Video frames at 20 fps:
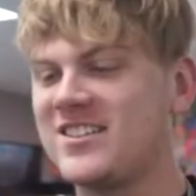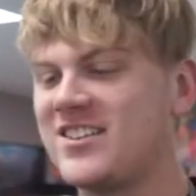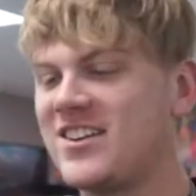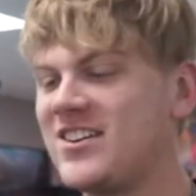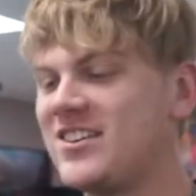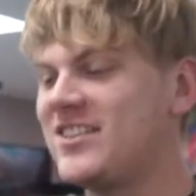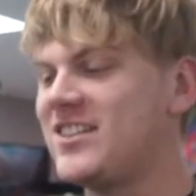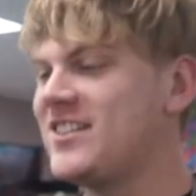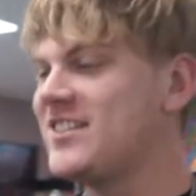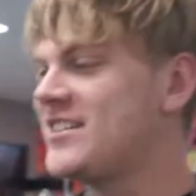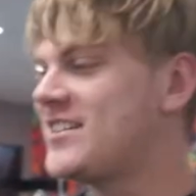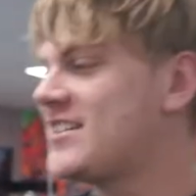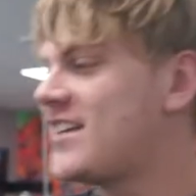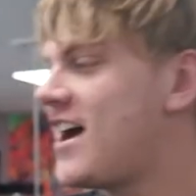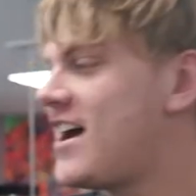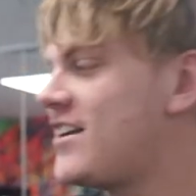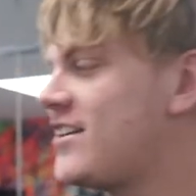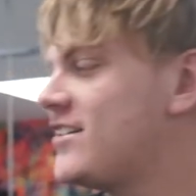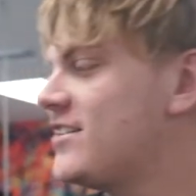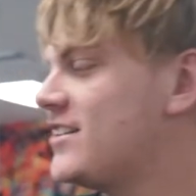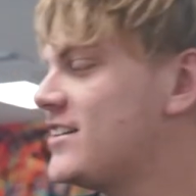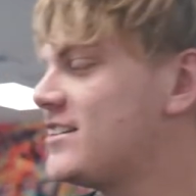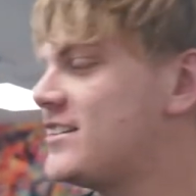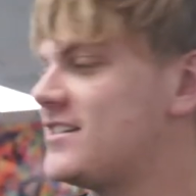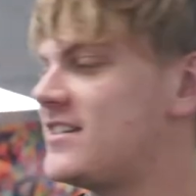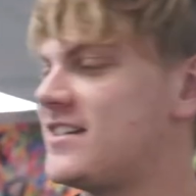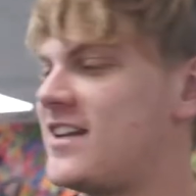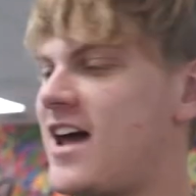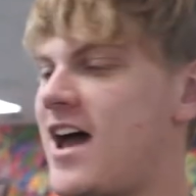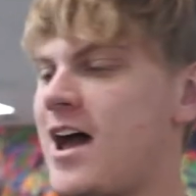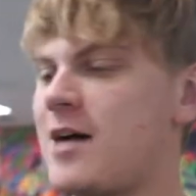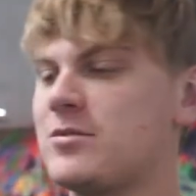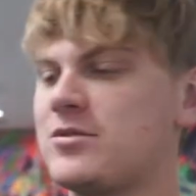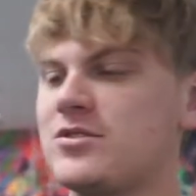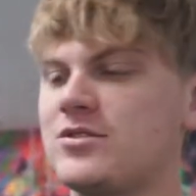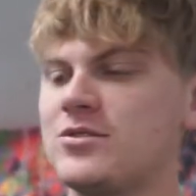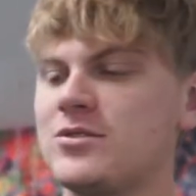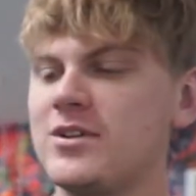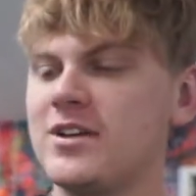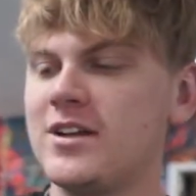thirteen Saturn. This is an
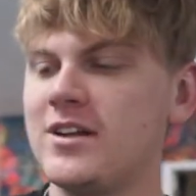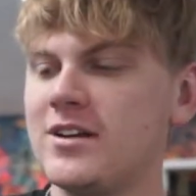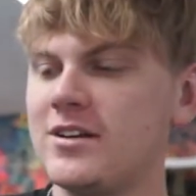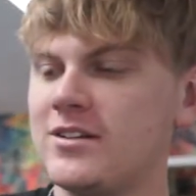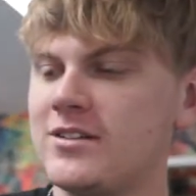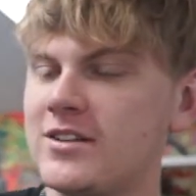absolute heater.